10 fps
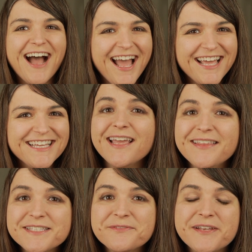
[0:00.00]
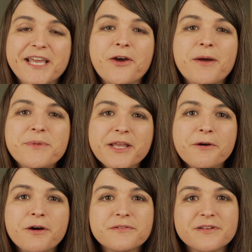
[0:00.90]
Hi. In this video, I'm going
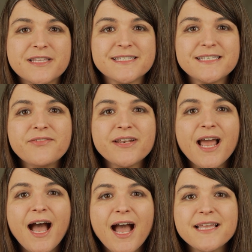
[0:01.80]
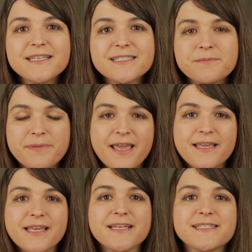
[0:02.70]
to go over the seven highest
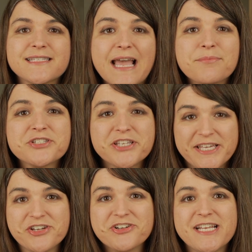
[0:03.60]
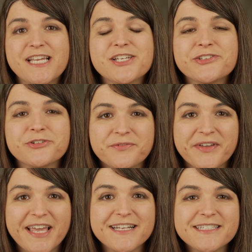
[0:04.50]
paying cybersecurity
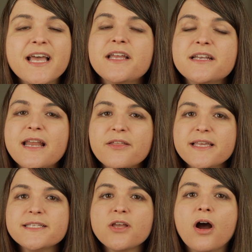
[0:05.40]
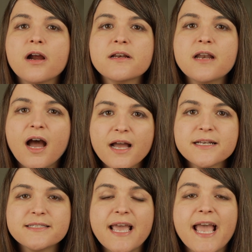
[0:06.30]
certificates. Now, these are
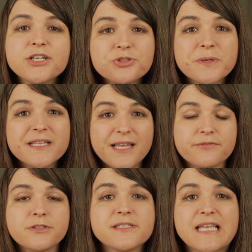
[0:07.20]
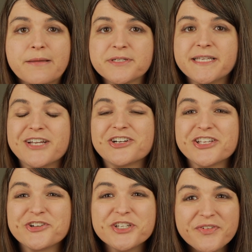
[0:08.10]
not entry-level
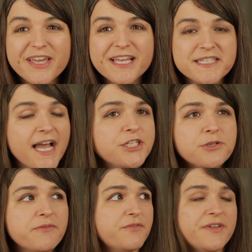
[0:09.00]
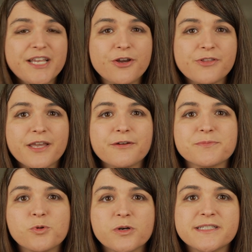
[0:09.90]
cybersecurity certificates. I do have a video that
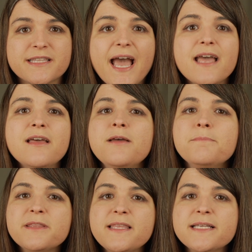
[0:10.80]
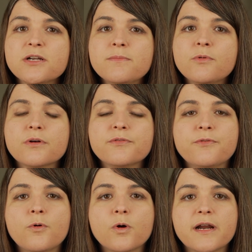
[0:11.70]
goes more into that, but these are more
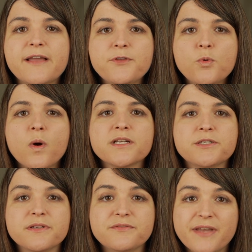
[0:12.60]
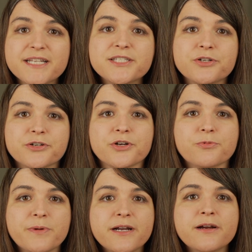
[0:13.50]
for if you want to advance your
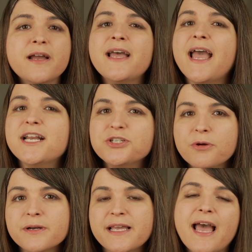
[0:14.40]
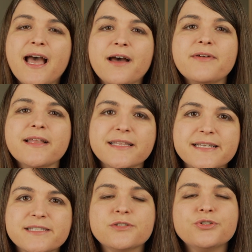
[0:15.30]
career and you already have at
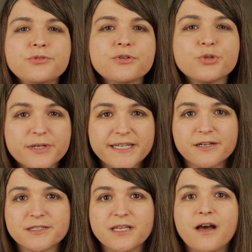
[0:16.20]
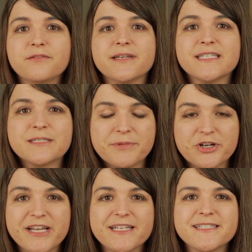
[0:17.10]
least two to three years of
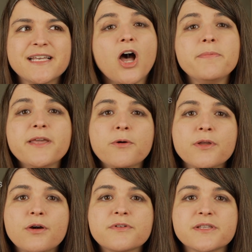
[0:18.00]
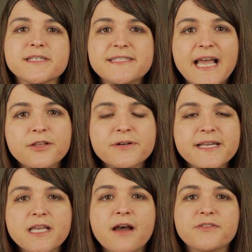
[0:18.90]
experience. I'll be going over the
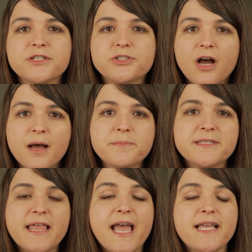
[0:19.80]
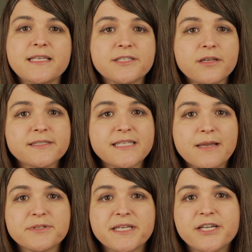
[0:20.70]
salaries of the jobs that these
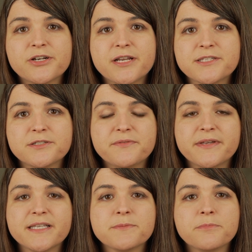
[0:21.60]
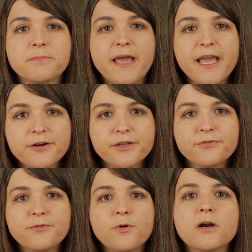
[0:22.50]
cybersecurity certificates prepare
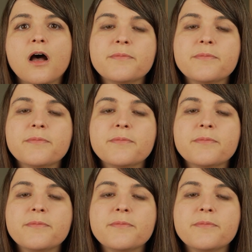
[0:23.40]
you for.